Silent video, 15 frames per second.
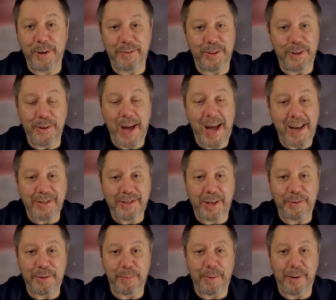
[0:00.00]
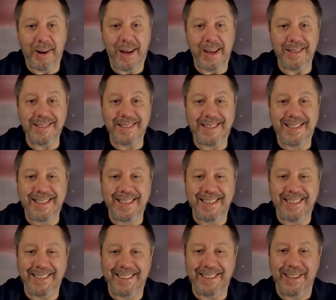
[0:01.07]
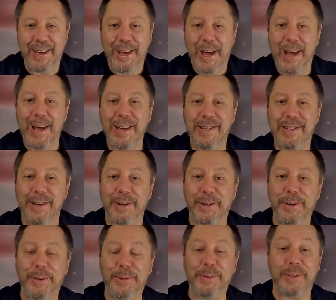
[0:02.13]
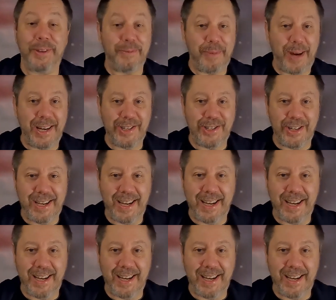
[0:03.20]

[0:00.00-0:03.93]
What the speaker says: of a new household appliance is a cause of major